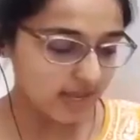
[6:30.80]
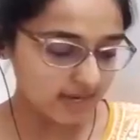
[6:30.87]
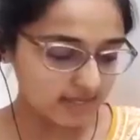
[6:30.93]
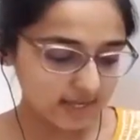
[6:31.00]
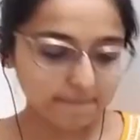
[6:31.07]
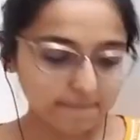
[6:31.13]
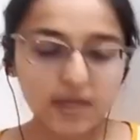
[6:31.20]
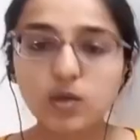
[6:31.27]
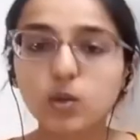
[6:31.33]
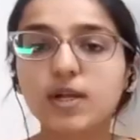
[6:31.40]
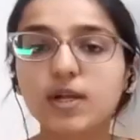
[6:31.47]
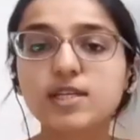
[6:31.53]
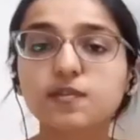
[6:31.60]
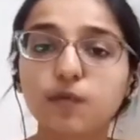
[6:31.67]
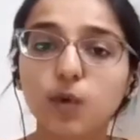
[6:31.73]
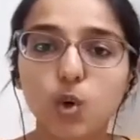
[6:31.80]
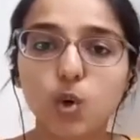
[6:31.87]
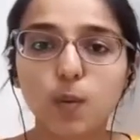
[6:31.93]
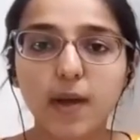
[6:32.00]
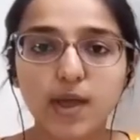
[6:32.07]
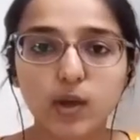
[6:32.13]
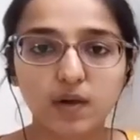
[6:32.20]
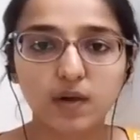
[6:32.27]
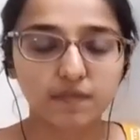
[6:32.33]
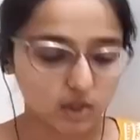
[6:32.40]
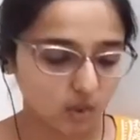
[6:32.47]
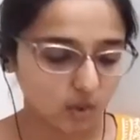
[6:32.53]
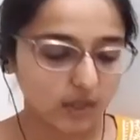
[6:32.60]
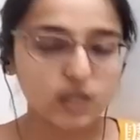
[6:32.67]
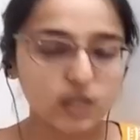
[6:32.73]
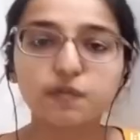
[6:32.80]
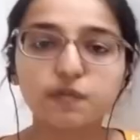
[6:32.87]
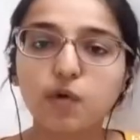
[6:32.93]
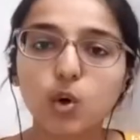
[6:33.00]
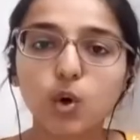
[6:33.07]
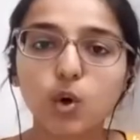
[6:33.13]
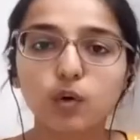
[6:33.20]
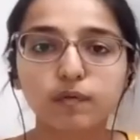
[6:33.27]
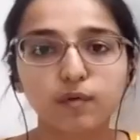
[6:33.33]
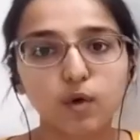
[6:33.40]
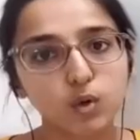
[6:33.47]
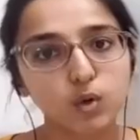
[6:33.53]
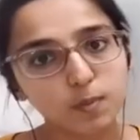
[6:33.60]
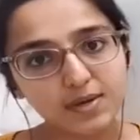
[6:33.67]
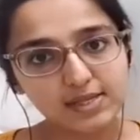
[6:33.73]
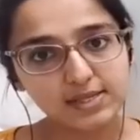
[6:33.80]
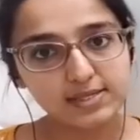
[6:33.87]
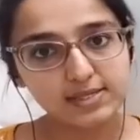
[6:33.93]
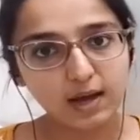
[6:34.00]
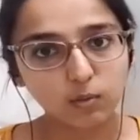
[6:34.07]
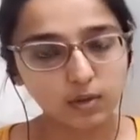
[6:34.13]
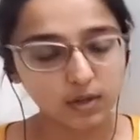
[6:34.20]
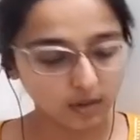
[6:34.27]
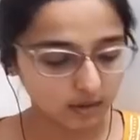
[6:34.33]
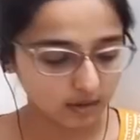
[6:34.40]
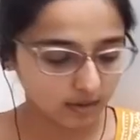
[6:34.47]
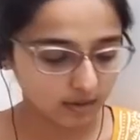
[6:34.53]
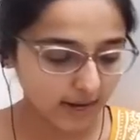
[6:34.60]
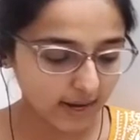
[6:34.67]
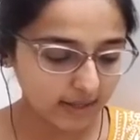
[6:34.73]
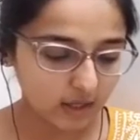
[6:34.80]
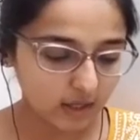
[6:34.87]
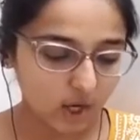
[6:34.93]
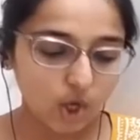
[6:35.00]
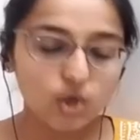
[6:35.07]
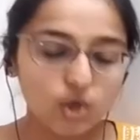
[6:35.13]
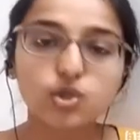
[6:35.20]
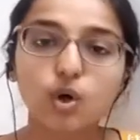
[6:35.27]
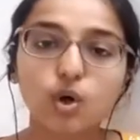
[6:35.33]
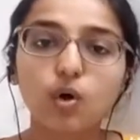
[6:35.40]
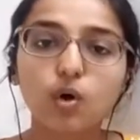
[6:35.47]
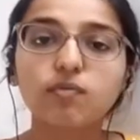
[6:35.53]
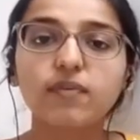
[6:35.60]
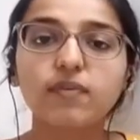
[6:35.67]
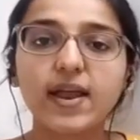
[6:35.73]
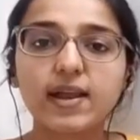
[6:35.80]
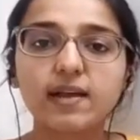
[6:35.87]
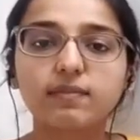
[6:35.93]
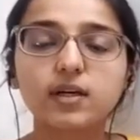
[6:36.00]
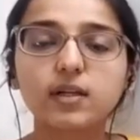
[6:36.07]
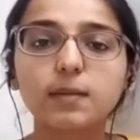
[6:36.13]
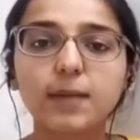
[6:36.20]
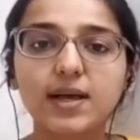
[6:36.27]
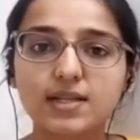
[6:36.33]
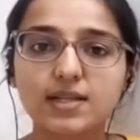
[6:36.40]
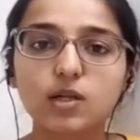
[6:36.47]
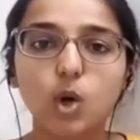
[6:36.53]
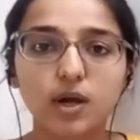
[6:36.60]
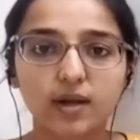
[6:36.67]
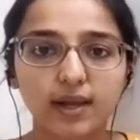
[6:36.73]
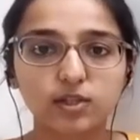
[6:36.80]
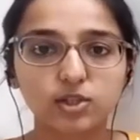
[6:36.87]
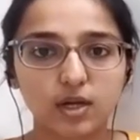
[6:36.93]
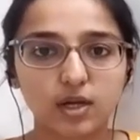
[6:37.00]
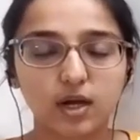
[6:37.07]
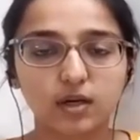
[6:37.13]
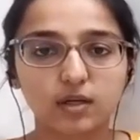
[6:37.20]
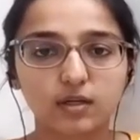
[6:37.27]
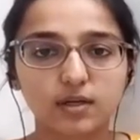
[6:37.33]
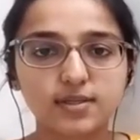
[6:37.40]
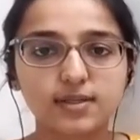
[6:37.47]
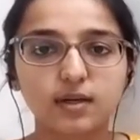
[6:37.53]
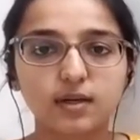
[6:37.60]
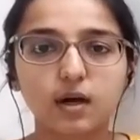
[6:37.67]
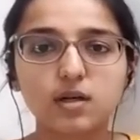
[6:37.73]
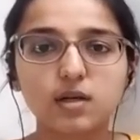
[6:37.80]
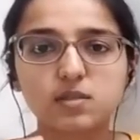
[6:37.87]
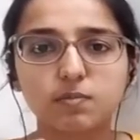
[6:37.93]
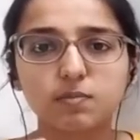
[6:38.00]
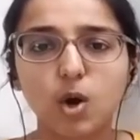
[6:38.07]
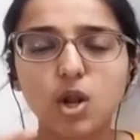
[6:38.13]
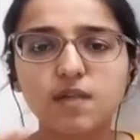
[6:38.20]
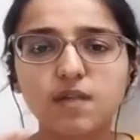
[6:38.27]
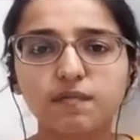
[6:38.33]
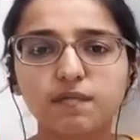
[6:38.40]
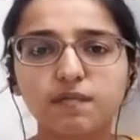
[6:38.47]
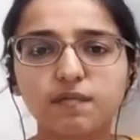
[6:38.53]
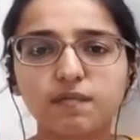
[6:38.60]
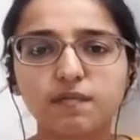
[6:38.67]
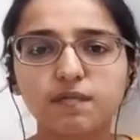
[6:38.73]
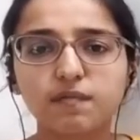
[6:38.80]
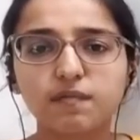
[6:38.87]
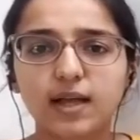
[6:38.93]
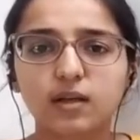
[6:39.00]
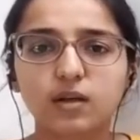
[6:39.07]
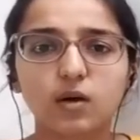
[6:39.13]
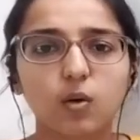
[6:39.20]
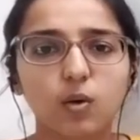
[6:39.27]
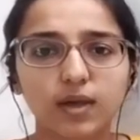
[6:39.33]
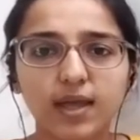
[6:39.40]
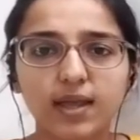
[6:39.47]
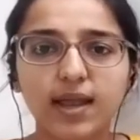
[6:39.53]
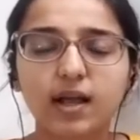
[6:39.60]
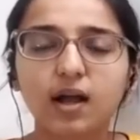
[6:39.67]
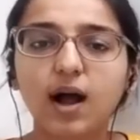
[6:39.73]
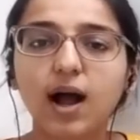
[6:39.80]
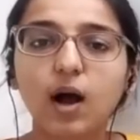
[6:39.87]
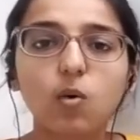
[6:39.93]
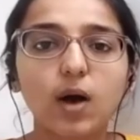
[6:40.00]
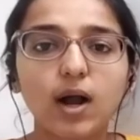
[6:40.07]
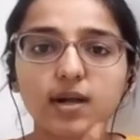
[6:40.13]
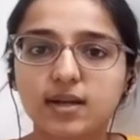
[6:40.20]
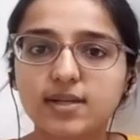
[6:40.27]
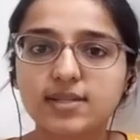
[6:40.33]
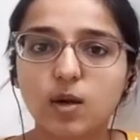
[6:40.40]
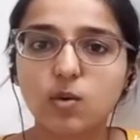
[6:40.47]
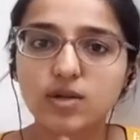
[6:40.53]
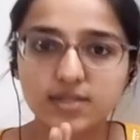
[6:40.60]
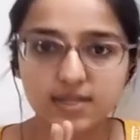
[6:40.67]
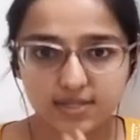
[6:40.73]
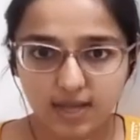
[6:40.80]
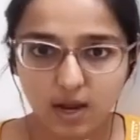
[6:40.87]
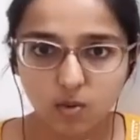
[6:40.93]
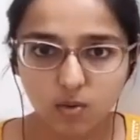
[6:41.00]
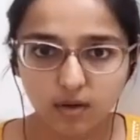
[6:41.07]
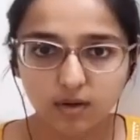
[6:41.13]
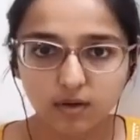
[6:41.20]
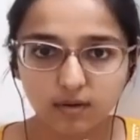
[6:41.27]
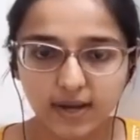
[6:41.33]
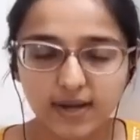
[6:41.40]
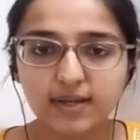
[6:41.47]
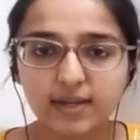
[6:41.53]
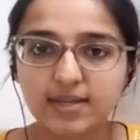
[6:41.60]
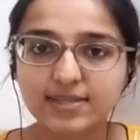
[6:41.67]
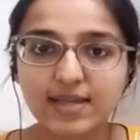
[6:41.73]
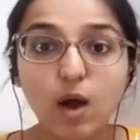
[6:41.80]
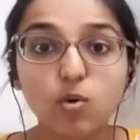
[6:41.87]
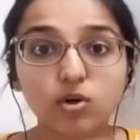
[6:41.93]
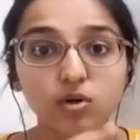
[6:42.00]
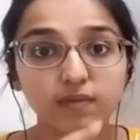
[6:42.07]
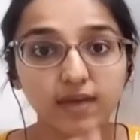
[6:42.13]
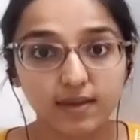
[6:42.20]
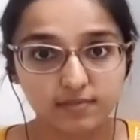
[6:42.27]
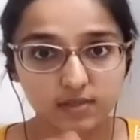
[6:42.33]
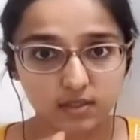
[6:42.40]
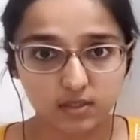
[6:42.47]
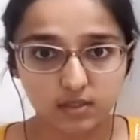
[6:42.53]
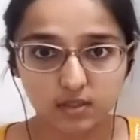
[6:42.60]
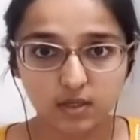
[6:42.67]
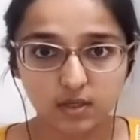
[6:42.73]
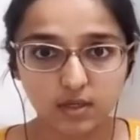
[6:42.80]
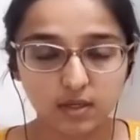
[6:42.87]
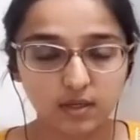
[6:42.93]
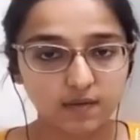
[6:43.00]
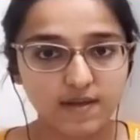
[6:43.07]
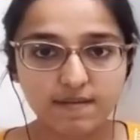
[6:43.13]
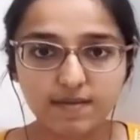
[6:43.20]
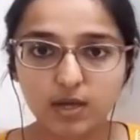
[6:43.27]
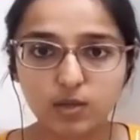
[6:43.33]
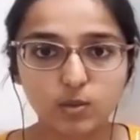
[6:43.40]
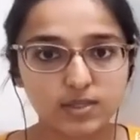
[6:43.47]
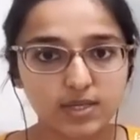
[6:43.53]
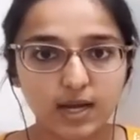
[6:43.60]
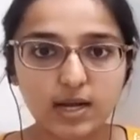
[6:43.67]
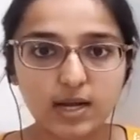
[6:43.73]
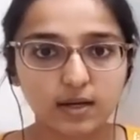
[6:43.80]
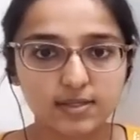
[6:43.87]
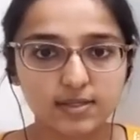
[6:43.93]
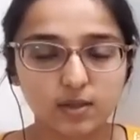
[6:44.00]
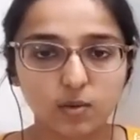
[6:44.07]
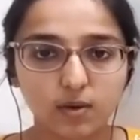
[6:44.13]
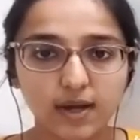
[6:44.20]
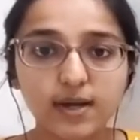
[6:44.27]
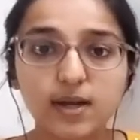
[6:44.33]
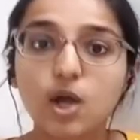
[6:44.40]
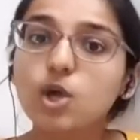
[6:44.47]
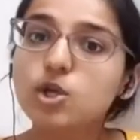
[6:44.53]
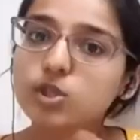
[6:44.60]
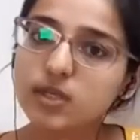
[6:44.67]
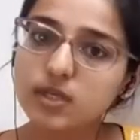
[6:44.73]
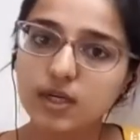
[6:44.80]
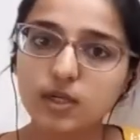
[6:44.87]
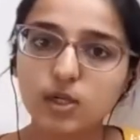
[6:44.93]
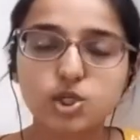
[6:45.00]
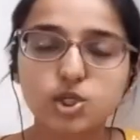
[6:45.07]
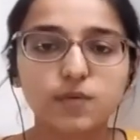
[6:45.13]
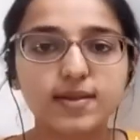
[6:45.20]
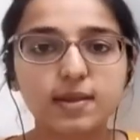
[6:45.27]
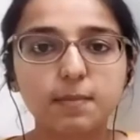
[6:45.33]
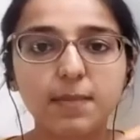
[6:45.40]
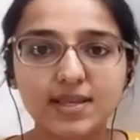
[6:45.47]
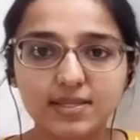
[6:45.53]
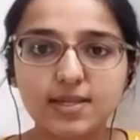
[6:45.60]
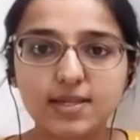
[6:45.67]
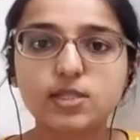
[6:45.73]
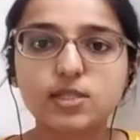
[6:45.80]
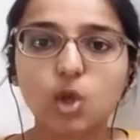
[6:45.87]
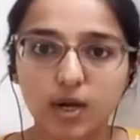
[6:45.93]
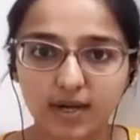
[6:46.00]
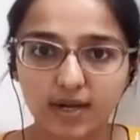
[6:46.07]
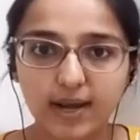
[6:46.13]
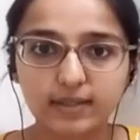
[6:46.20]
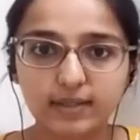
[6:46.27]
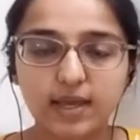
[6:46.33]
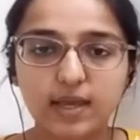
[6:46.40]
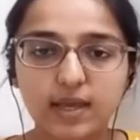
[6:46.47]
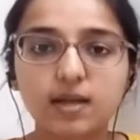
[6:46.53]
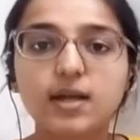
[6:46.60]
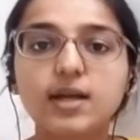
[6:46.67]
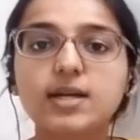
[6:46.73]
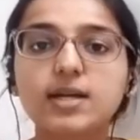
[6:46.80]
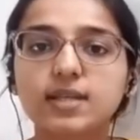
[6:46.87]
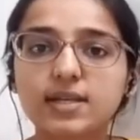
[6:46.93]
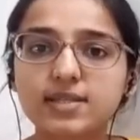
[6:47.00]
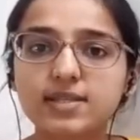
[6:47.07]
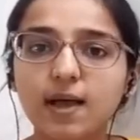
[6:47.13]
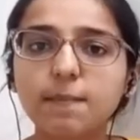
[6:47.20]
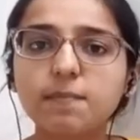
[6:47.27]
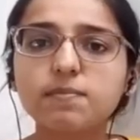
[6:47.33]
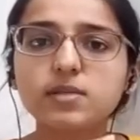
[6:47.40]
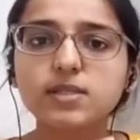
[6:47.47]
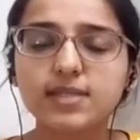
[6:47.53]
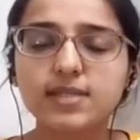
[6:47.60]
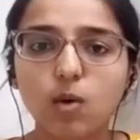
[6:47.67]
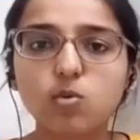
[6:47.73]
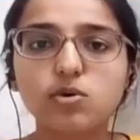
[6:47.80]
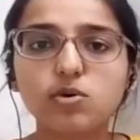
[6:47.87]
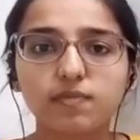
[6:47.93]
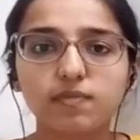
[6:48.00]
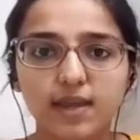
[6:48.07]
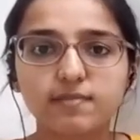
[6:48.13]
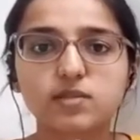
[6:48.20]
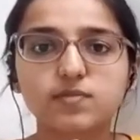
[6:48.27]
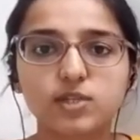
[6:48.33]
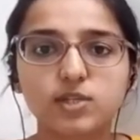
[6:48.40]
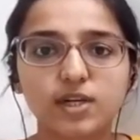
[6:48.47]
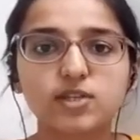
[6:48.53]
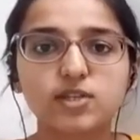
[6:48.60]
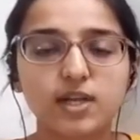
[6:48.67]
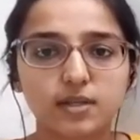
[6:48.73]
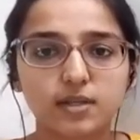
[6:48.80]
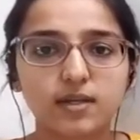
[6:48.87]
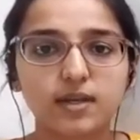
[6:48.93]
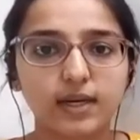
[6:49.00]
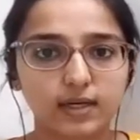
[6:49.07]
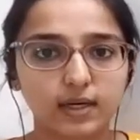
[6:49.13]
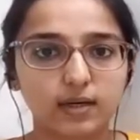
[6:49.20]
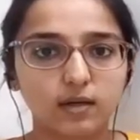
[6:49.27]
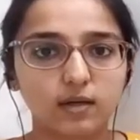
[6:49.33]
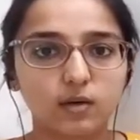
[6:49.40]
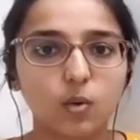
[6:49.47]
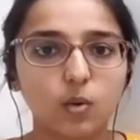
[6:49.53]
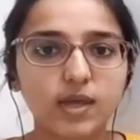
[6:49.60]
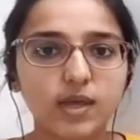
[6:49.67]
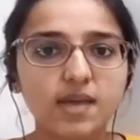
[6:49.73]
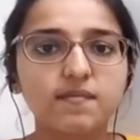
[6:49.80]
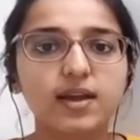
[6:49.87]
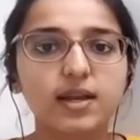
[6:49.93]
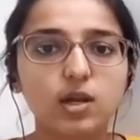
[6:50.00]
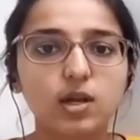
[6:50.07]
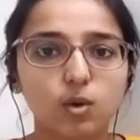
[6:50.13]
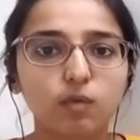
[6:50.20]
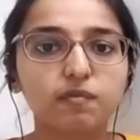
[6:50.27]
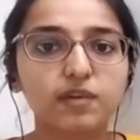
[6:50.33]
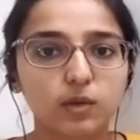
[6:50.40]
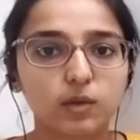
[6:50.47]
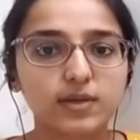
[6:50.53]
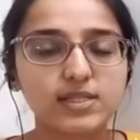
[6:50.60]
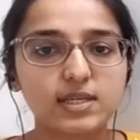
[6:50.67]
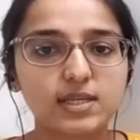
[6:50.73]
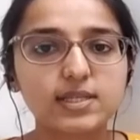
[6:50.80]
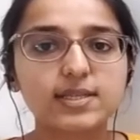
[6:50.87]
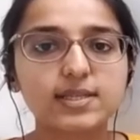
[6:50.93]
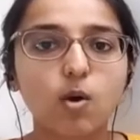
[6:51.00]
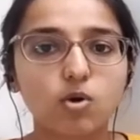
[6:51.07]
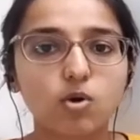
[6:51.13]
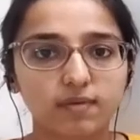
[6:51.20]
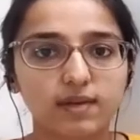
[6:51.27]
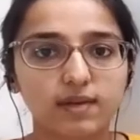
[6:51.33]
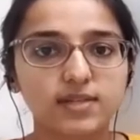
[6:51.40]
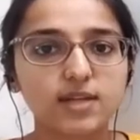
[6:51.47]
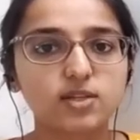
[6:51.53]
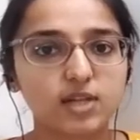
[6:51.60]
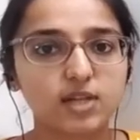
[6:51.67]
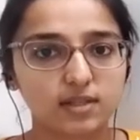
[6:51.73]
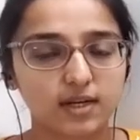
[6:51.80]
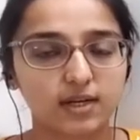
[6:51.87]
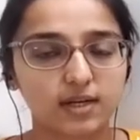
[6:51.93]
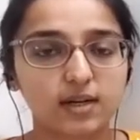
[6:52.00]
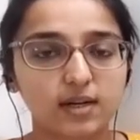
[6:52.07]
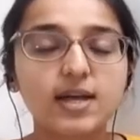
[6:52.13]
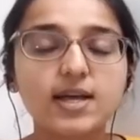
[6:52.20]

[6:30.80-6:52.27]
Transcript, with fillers: something known as phonomyography so what is phono phono means sound right so whenever the muscle contraction occurs a small frequency like okay like a, how ultrasound is a sound right there sound waves when we are using ultrasound right so here also when the muscle is contracting there are some sound waves which are generated okay very low frequency sound waves are generated